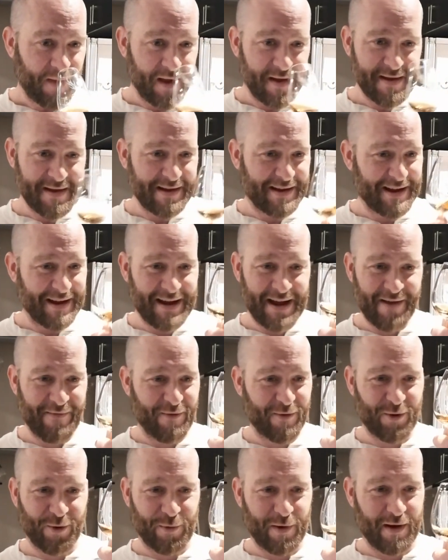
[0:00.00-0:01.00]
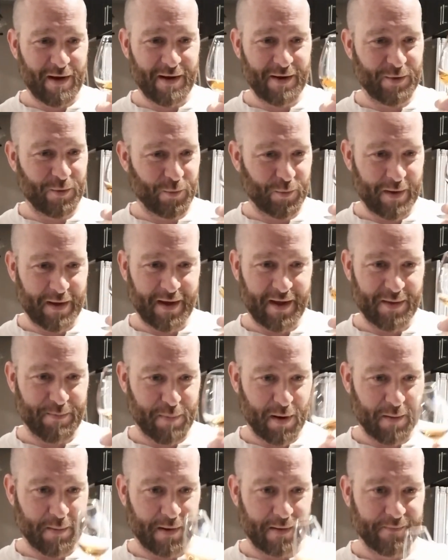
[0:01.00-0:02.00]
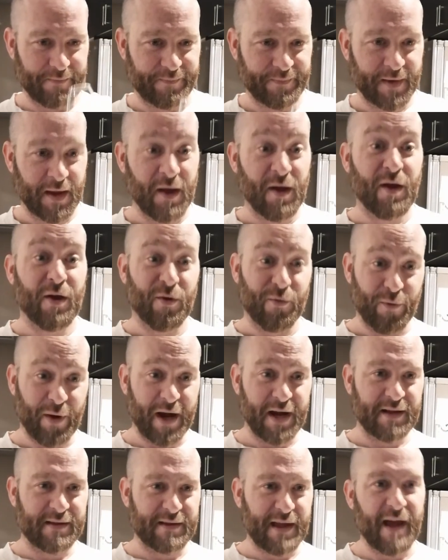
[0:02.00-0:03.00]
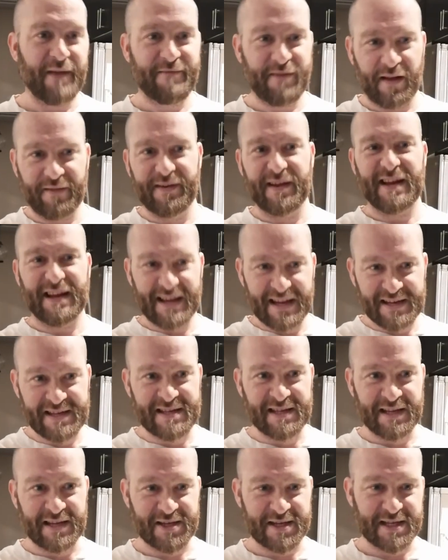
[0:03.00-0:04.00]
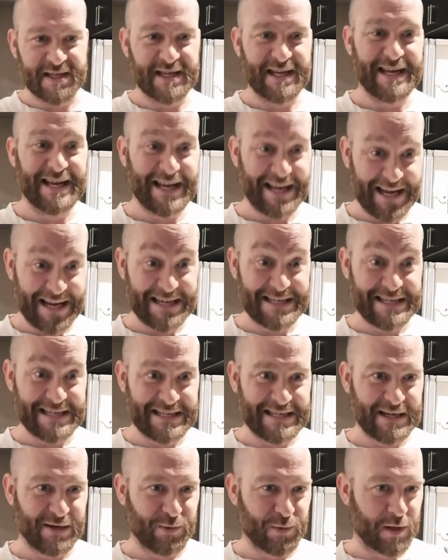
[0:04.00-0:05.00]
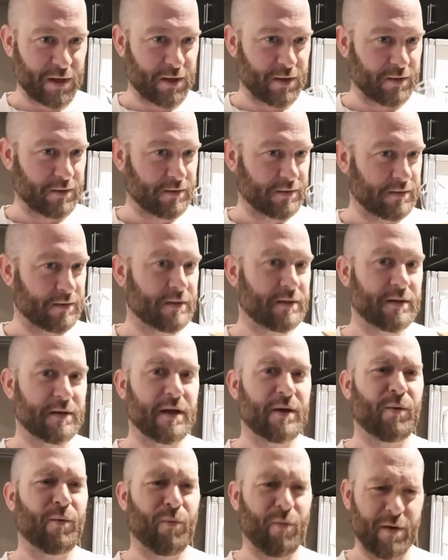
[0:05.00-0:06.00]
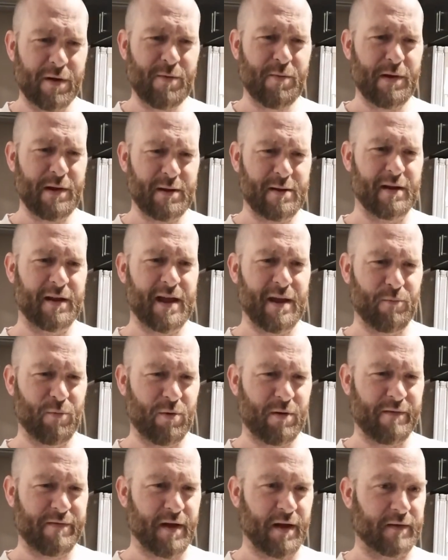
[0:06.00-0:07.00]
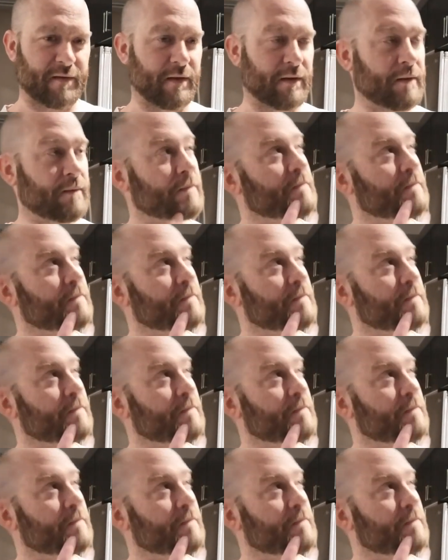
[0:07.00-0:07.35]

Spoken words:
You can never go wrong with bourbon, right? That Velvet is delicious, isn't it, Ro? Wonder where you could get more of that.